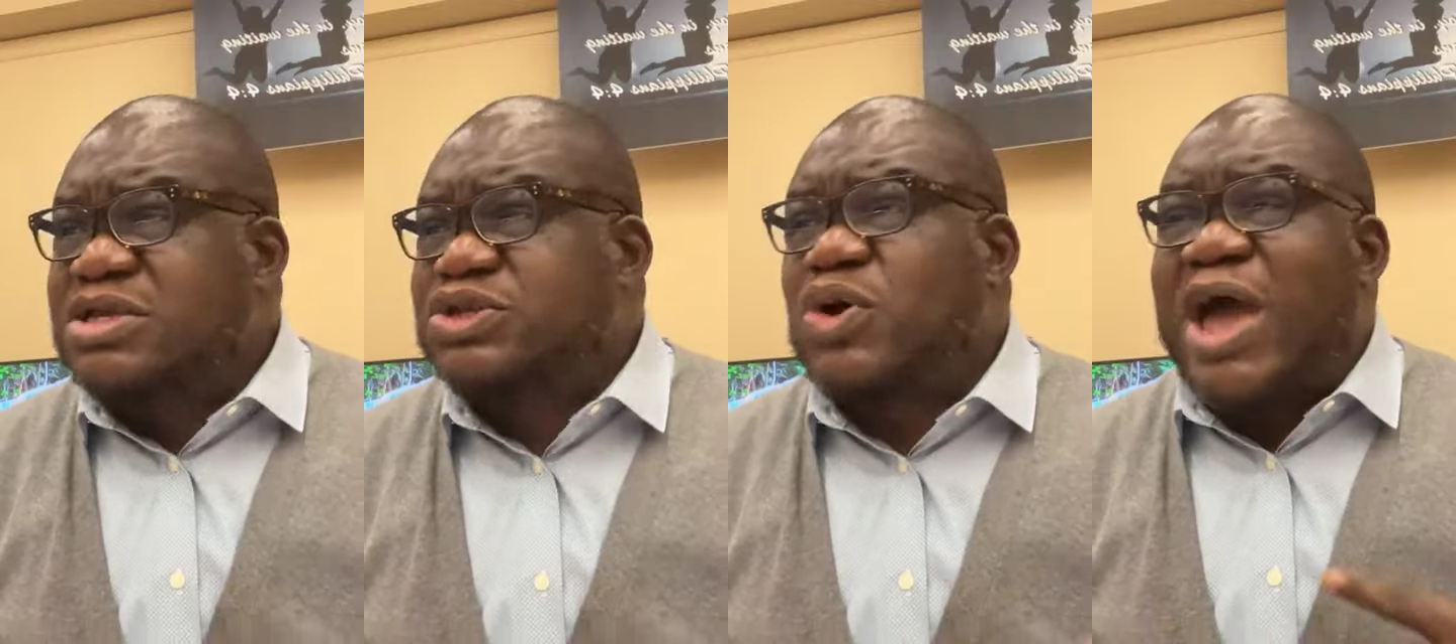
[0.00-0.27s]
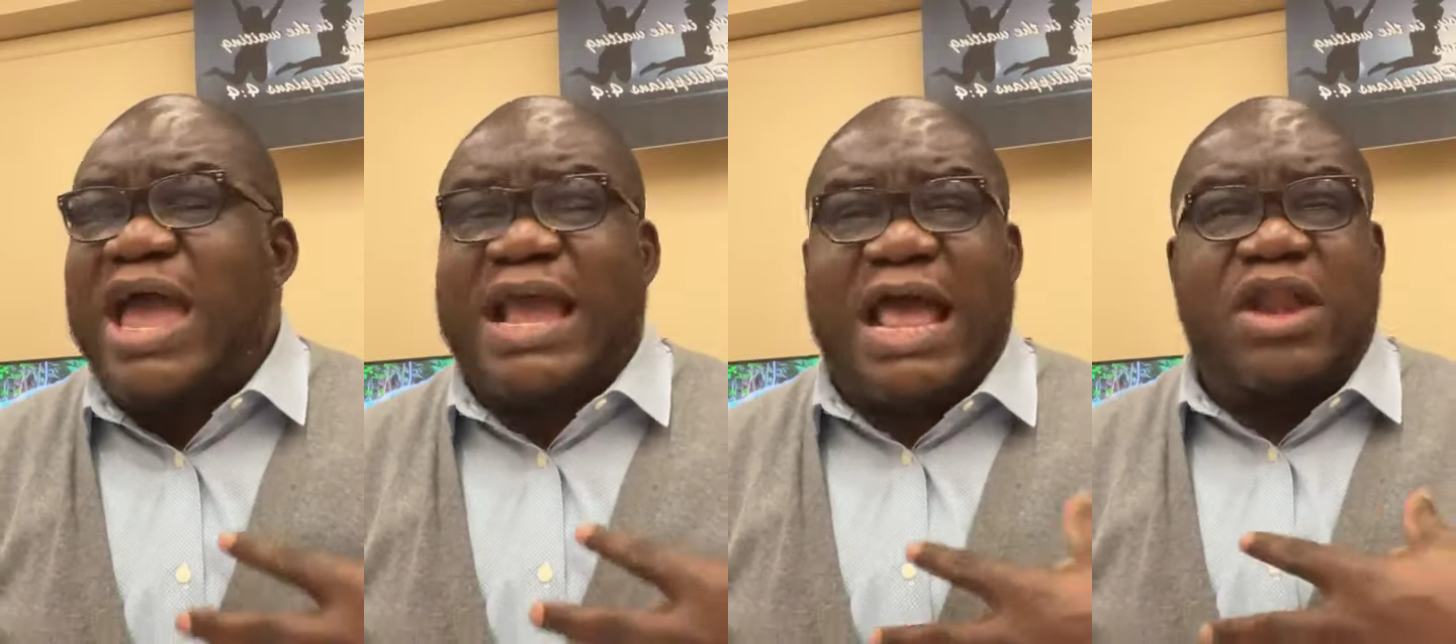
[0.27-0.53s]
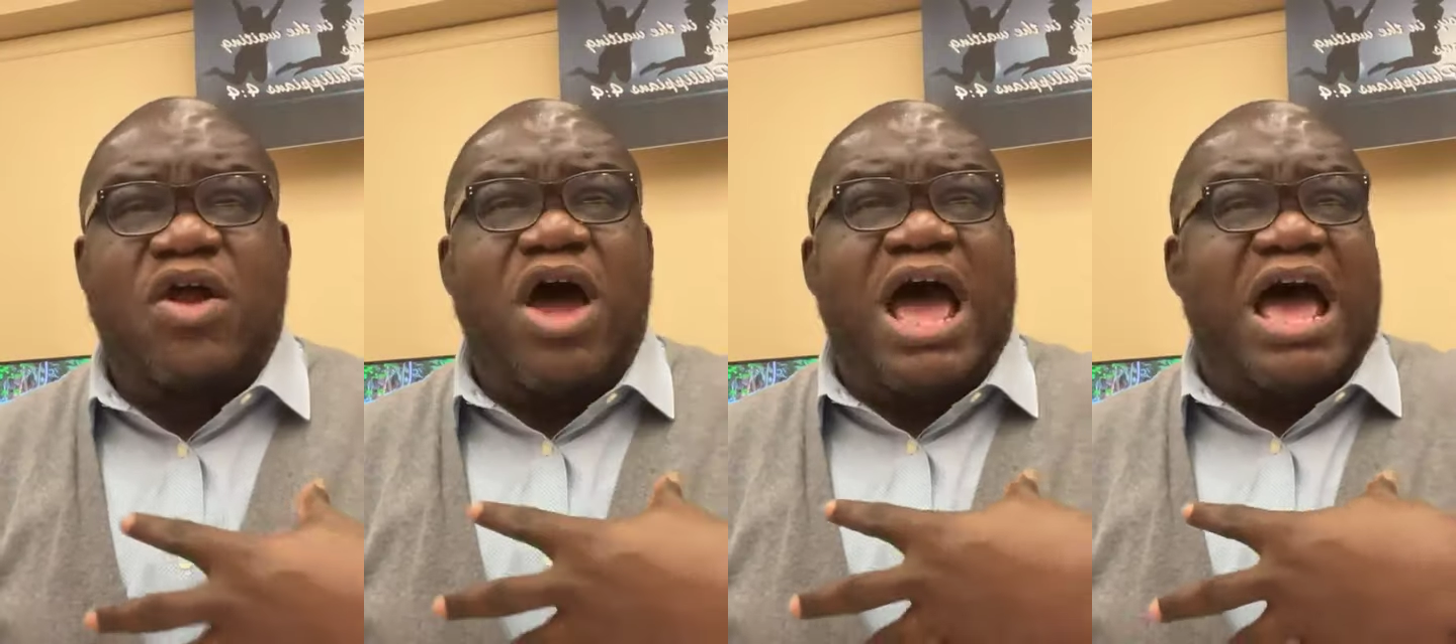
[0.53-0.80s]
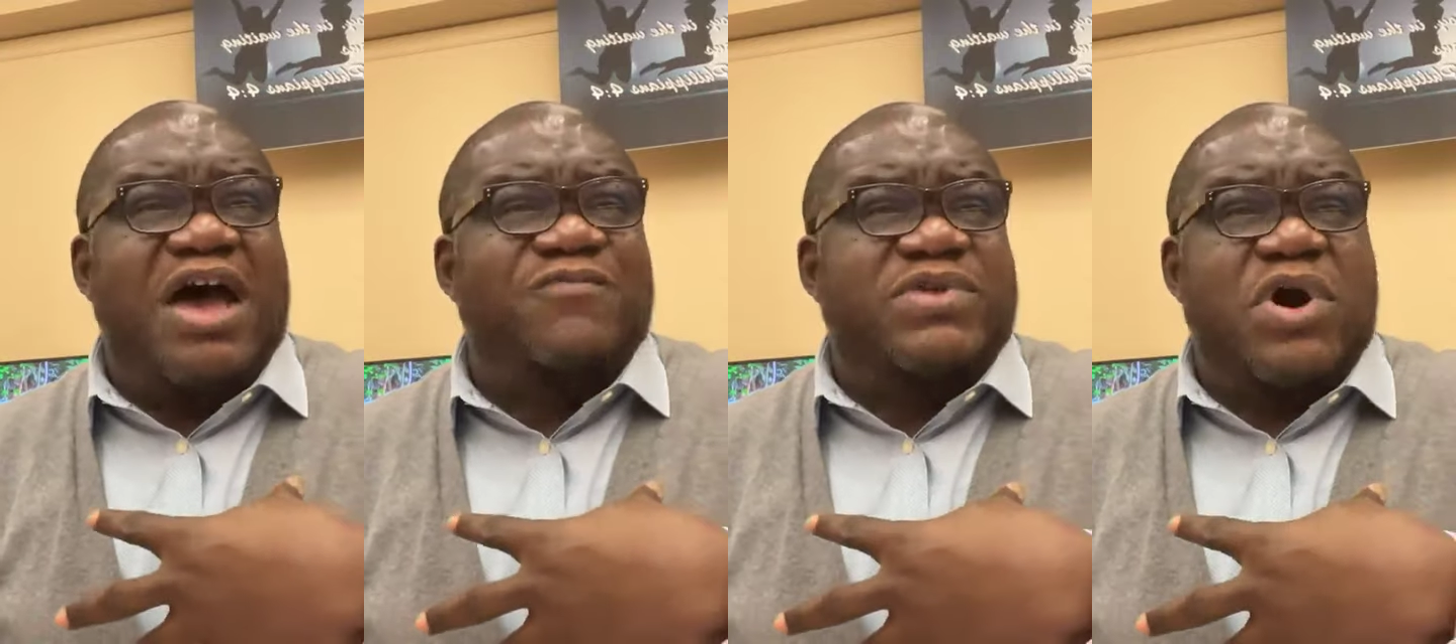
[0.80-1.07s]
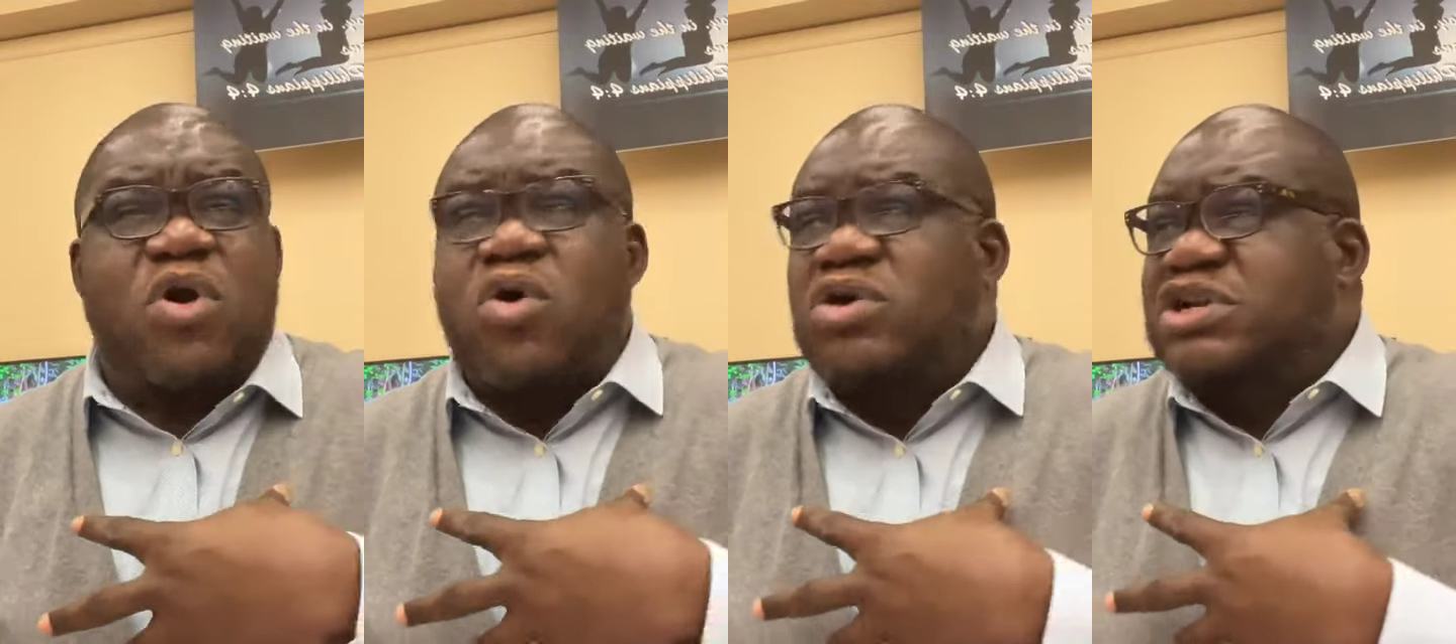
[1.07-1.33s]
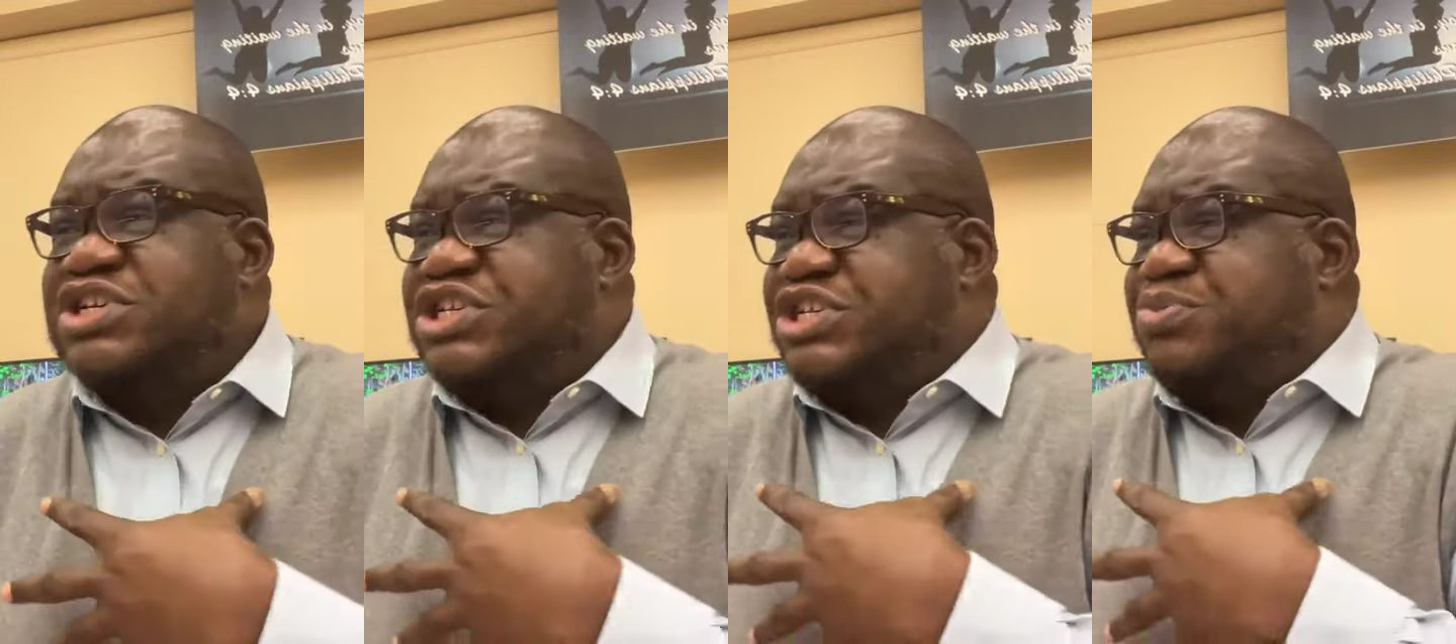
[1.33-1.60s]
So I cannot have the
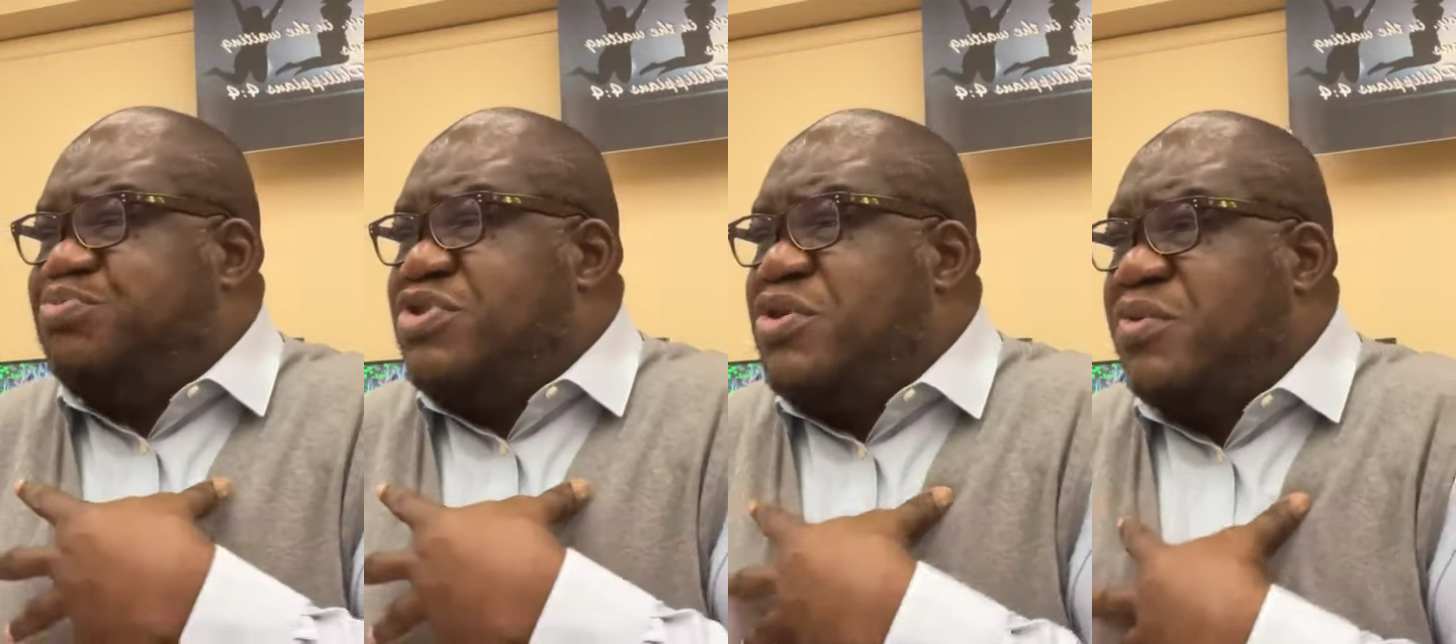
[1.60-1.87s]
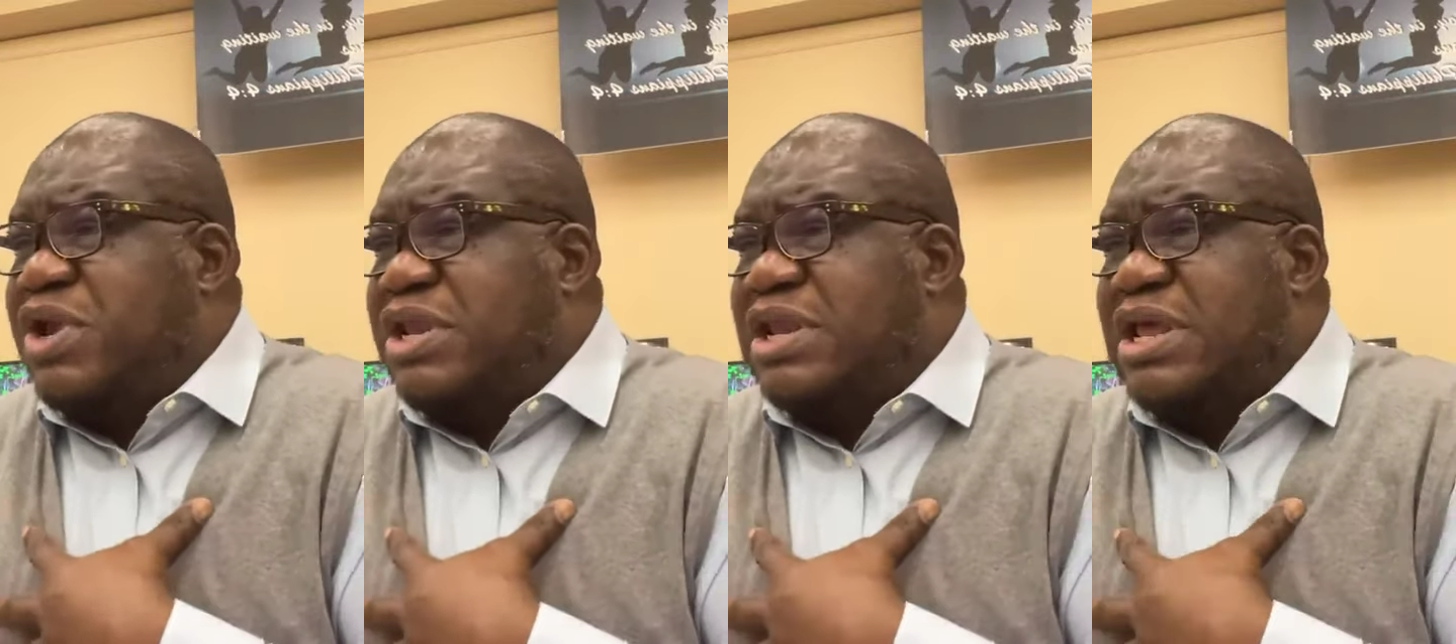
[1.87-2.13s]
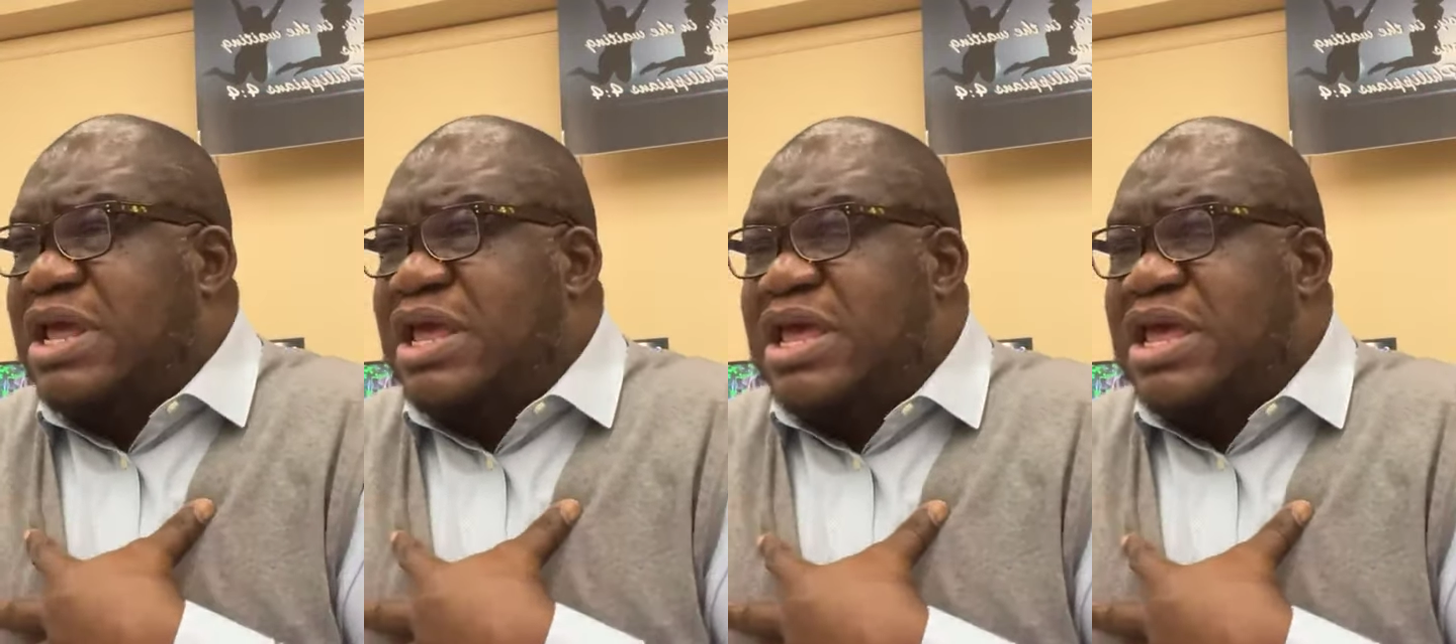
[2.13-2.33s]
Holy Spirit